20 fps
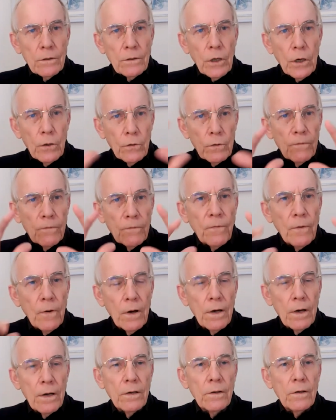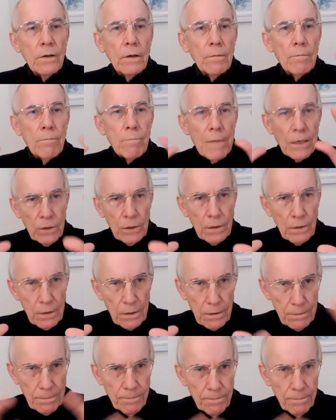codified method.